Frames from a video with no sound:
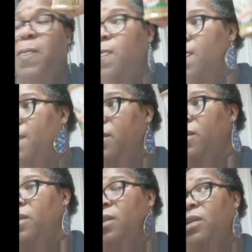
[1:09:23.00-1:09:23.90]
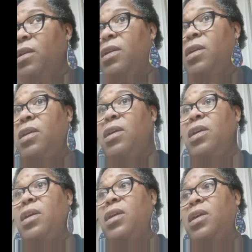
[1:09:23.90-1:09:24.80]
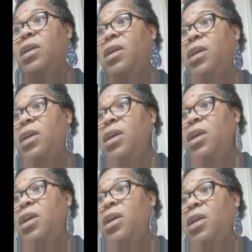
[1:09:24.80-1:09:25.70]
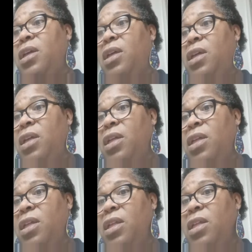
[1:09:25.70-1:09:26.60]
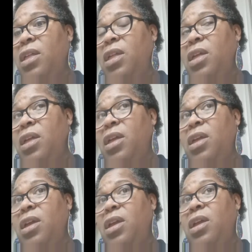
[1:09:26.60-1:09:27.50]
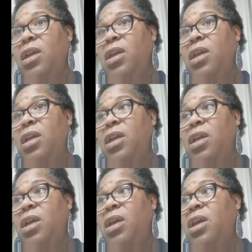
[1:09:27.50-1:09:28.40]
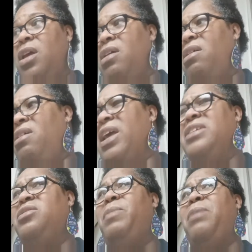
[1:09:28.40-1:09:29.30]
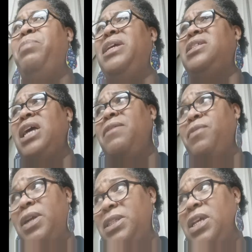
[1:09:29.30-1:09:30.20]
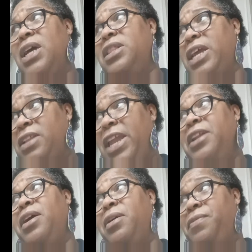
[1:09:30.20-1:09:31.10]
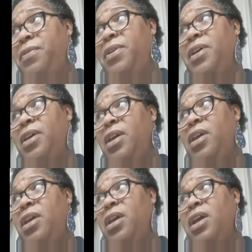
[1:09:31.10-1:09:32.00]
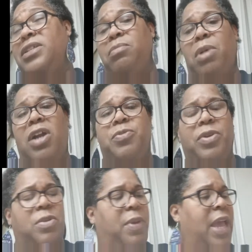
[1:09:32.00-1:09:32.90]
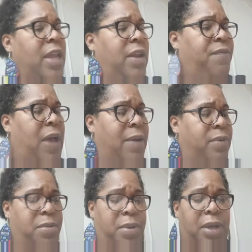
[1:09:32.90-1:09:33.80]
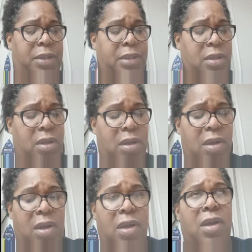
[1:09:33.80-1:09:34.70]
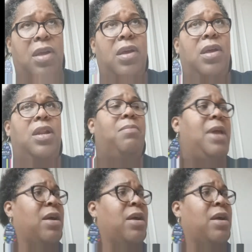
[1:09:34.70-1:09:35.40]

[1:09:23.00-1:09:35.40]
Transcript: 72 degrees outside, but feels like 83. Okay, so maybe it's time for us to cut that heat off. Because tomorrow's supposed to be 85 degrees. And I'm not